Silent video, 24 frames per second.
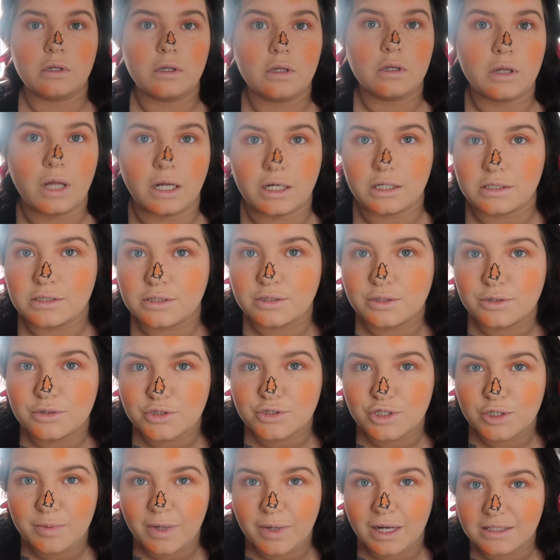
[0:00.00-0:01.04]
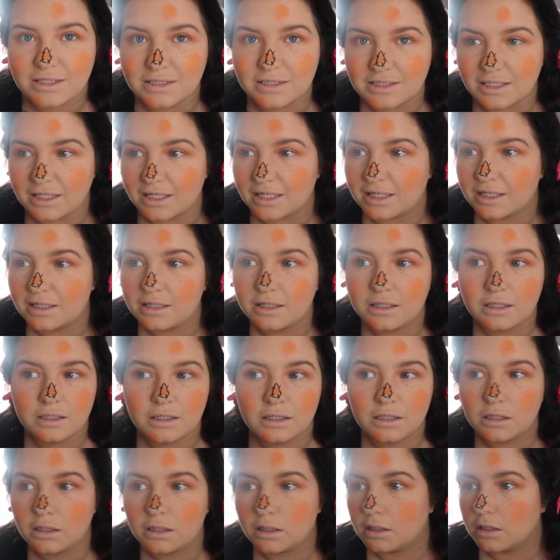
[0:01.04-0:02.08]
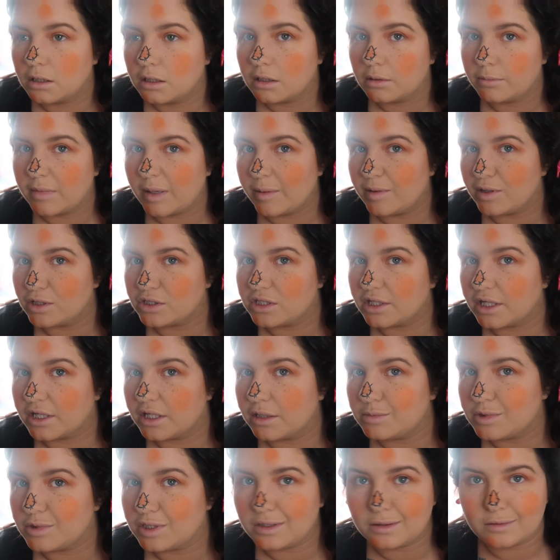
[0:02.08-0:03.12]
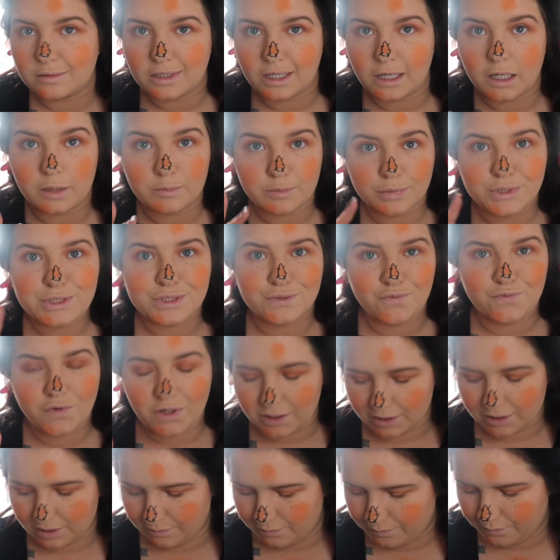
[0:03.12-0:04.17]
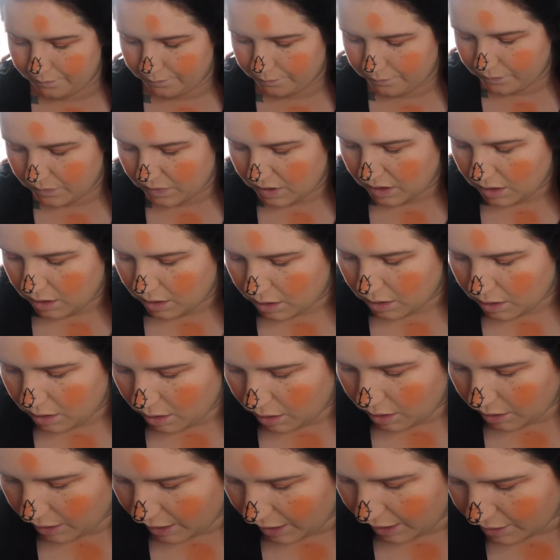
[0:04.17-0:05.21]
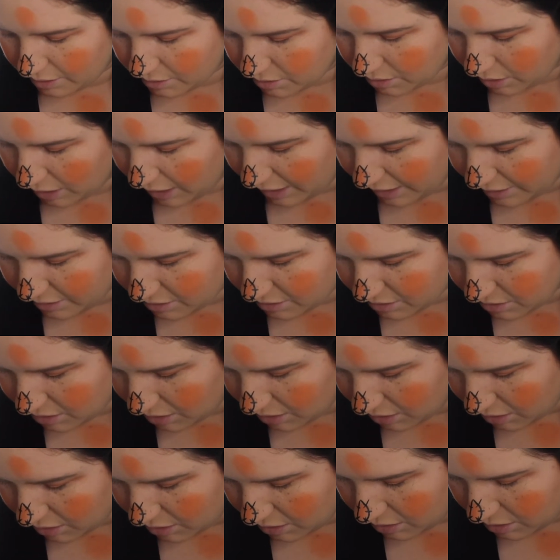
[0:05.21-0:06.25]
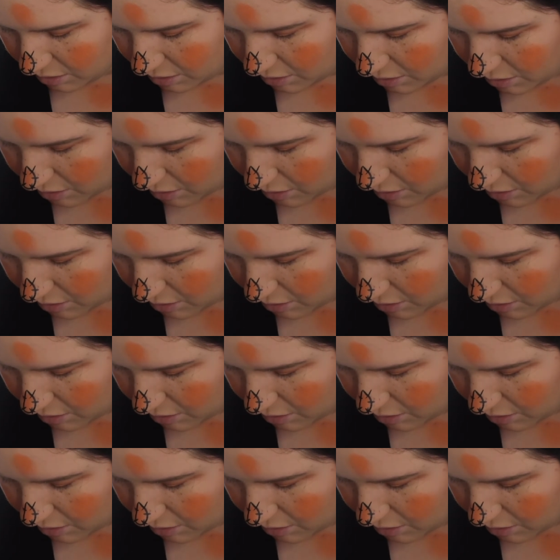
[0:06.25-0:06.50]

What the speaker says: That doesn't look too bad, does it? Maybe it looks like an upside down carrot, but it's fine. Okay, so Hannah's done.